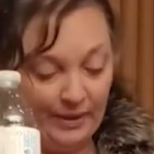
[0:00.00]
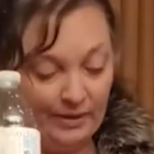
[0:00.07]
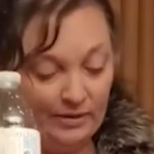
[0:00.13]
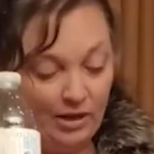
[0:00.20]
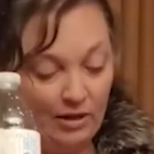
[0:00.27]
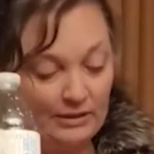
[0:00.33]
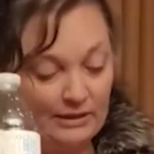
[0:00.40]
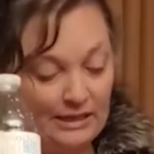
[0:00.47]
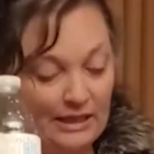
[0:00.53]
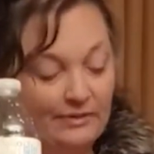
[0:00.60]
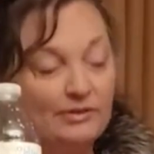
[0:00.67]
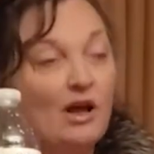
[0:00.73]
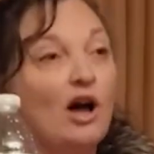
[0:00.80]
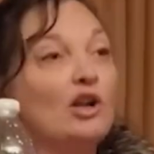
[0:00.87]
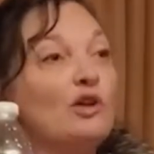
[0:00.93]
It's called
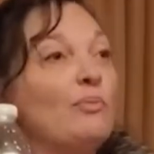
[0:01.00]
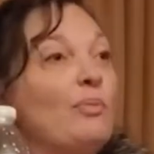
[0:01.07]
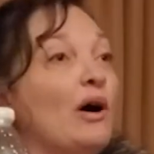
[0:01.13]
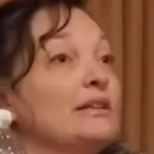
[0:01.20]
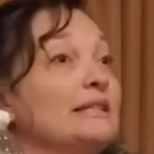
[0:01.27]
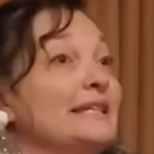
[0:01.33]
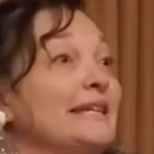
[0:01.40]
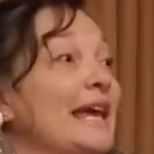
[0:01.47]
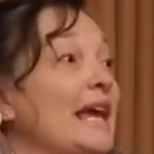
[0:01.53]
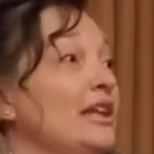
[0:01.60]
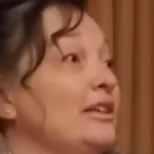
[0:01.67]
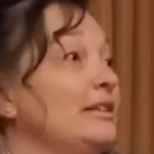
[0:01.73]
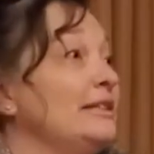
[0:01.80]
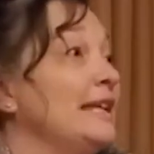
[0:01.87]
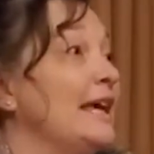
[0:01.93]
Steve's Auto Parts in
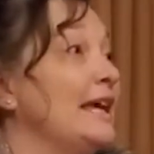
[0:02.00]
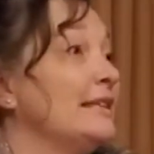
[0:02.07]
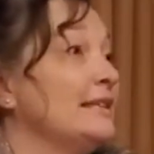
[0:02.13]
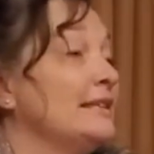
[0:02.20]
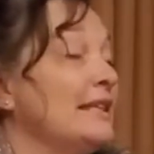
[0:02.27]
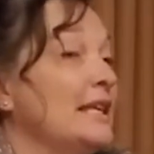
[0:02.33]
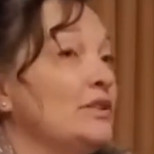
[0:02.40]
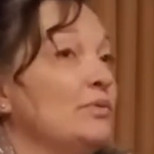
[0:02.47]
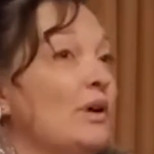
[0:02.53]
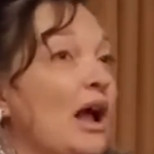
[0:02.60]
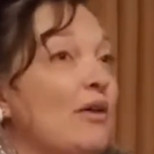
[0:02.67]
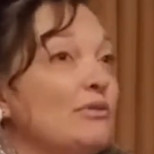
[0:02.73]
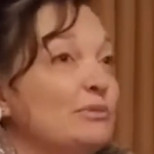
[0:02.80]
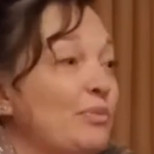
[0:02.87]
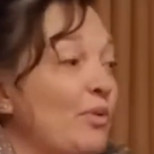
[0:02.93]
Canyon, Texas. That's where
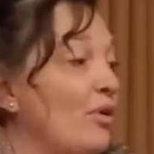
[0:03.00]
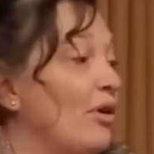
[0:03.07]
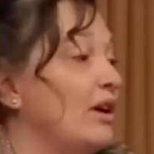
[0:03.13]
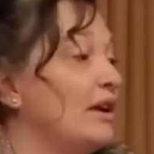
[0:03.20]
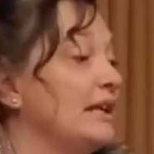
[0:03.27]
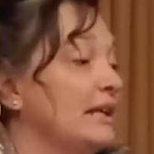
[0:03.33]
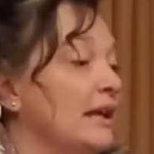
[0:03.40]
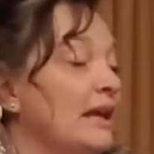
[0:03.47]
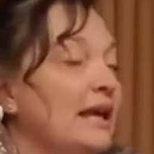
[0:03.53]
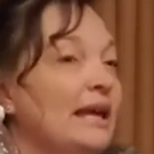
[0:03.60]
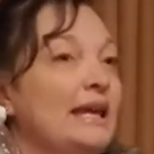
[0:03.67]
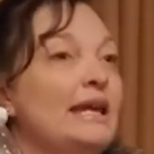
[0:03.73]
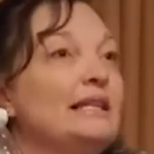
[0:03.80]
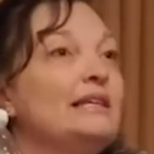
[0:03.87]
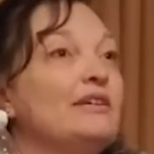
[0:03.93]
I was born, and
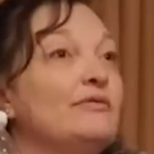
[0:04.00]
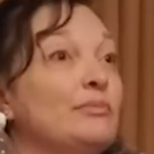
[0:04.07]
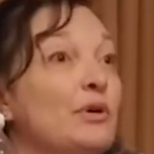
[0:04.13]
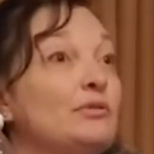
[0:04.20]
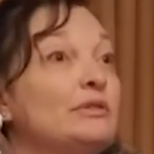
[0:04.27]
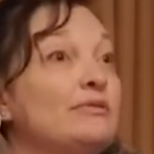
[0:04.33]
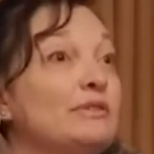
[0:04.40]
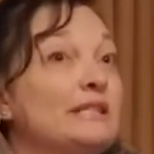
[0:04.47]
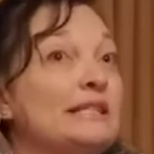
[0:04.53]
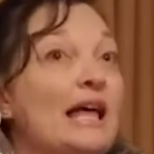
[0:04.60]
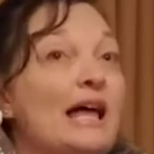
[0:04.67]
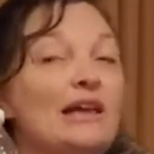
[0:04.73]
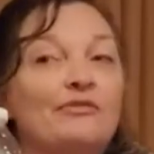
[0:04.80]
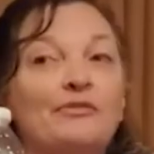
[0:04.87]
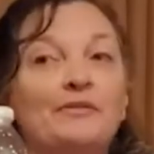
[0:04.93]
he lived most of his
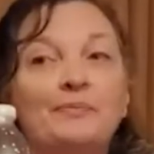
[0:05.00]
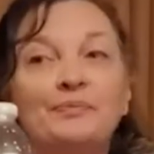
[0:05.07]
life.